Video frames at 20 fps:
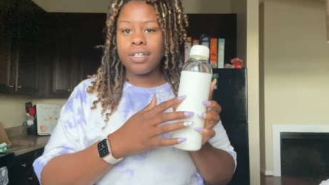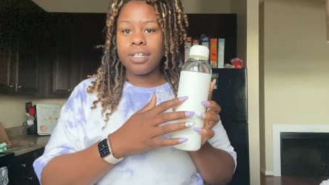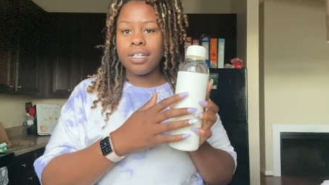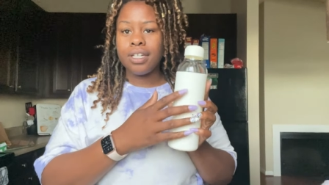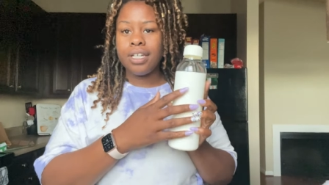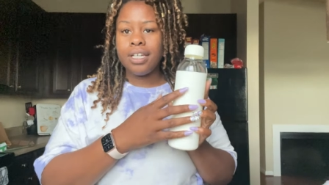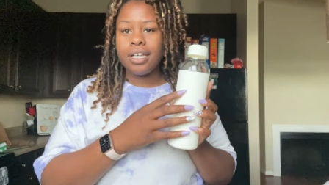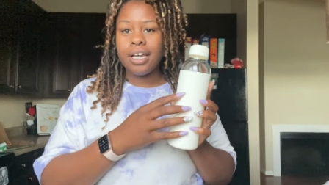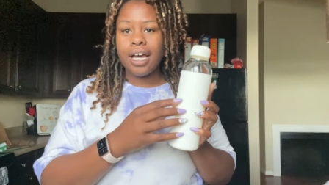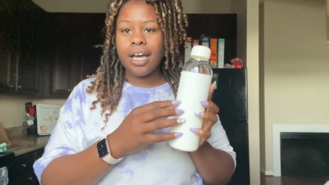and
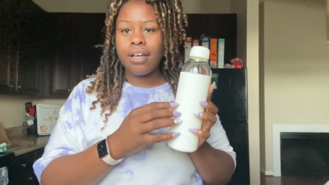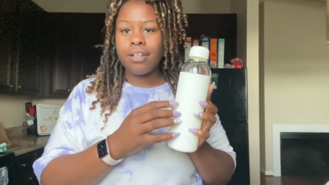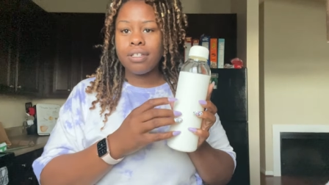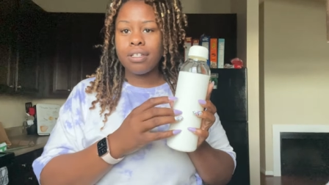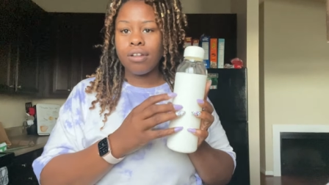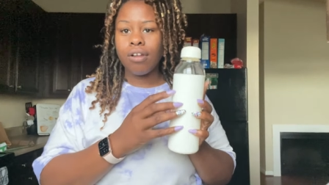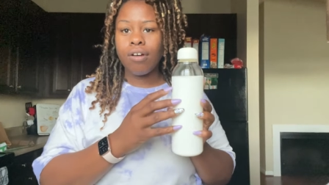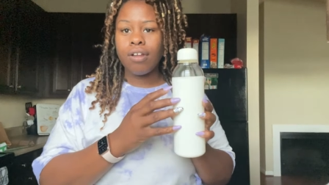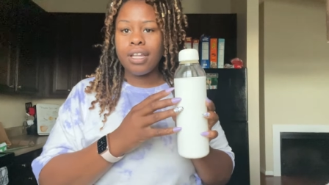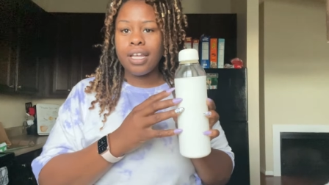decals
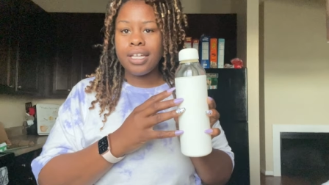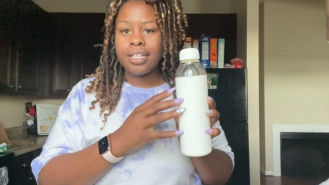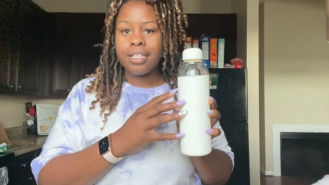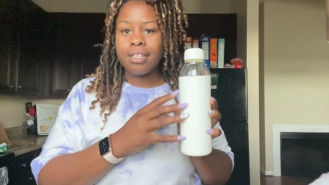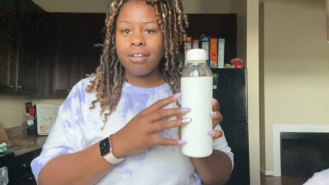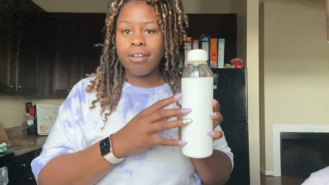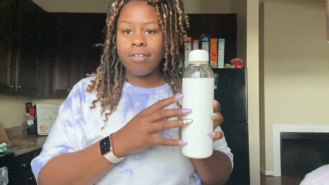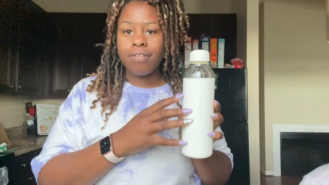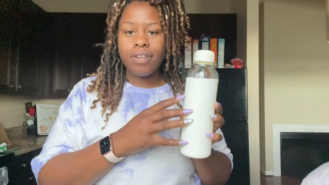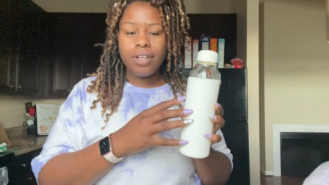and all that
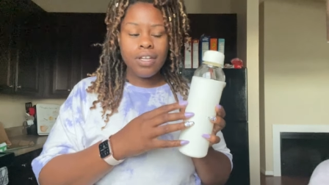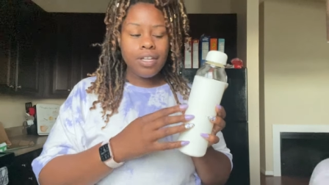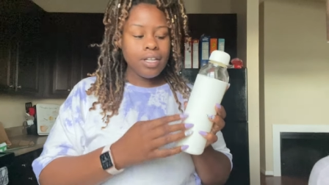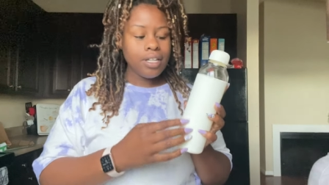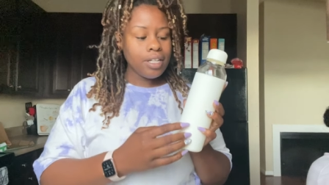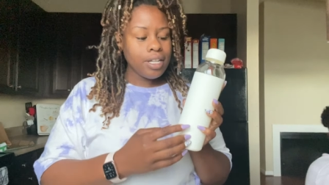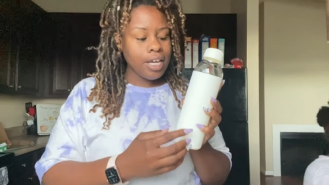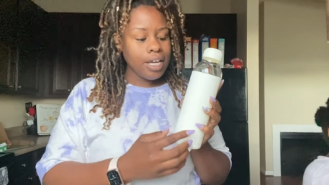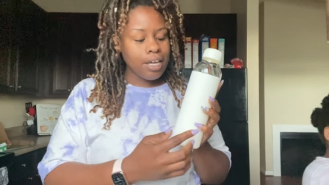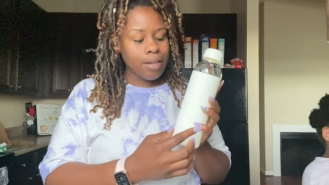stuff,
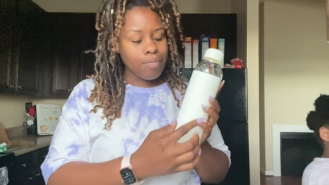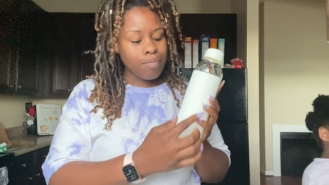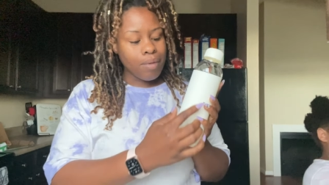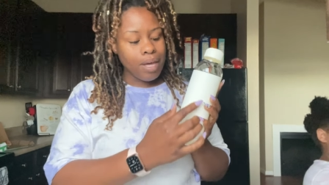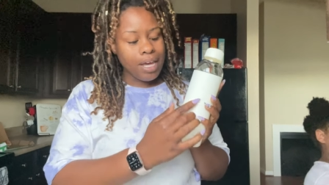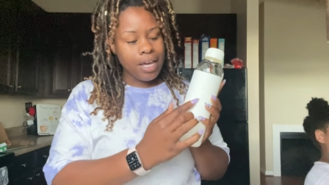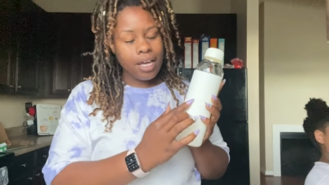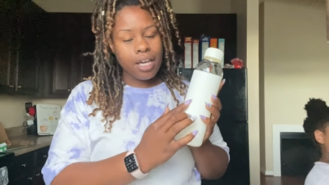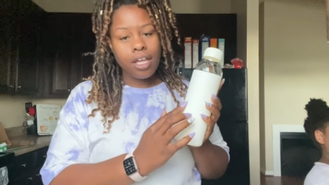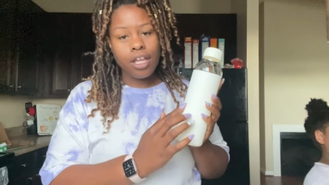they can
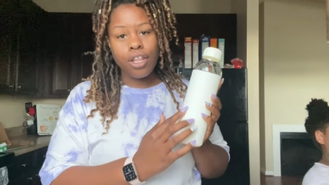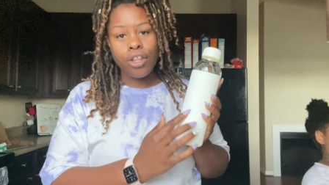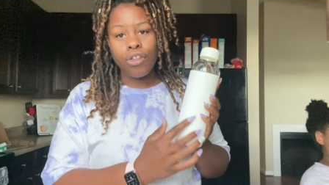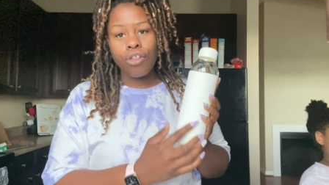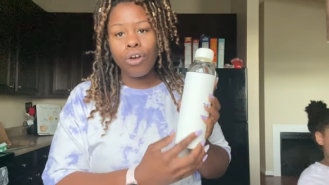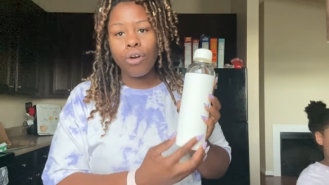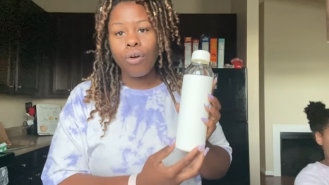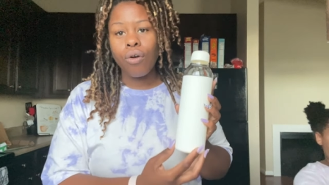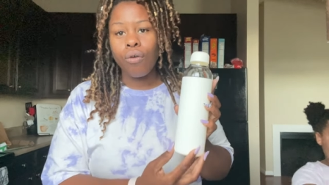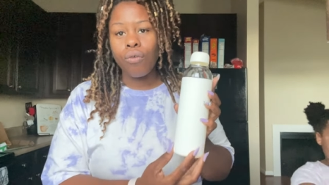make
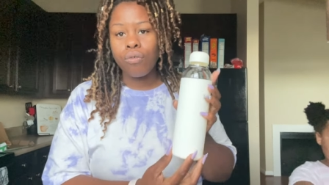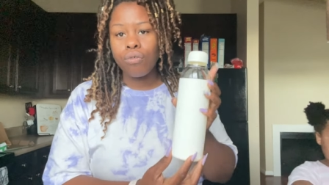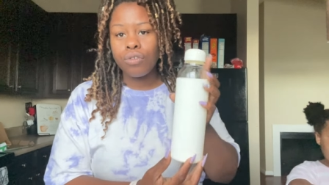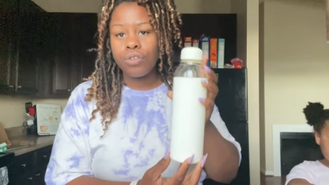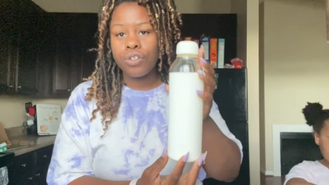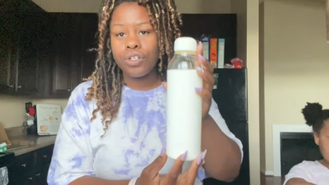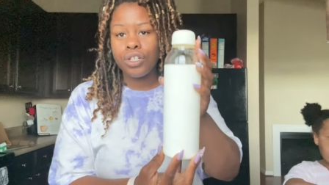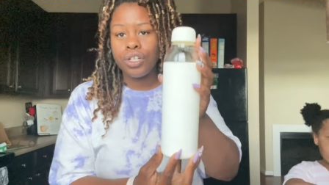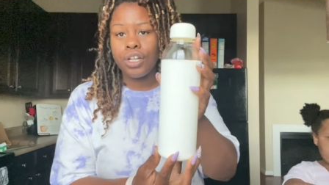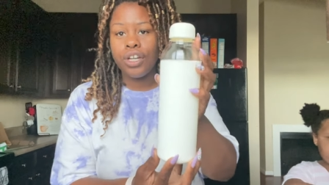their own
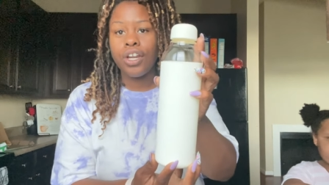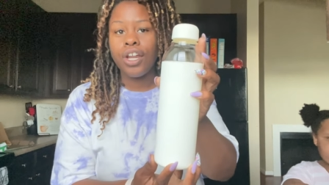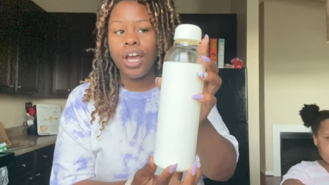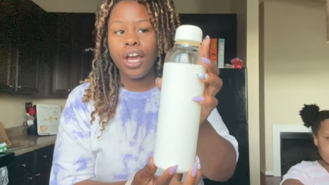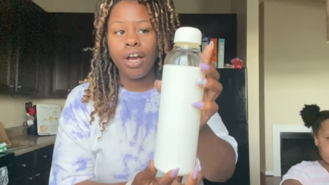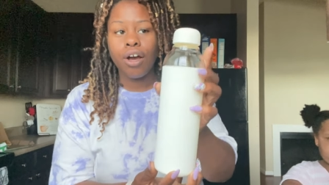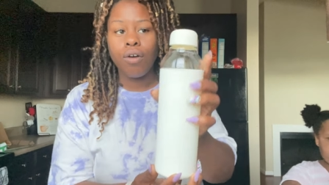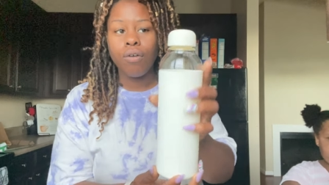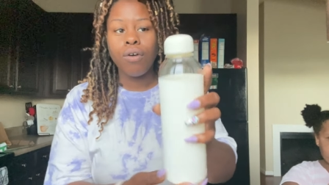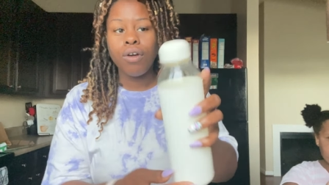
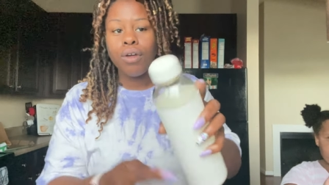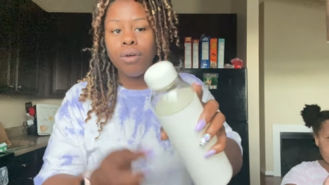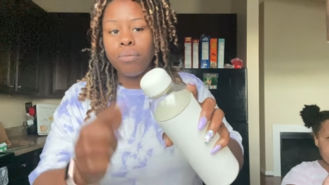Chanel.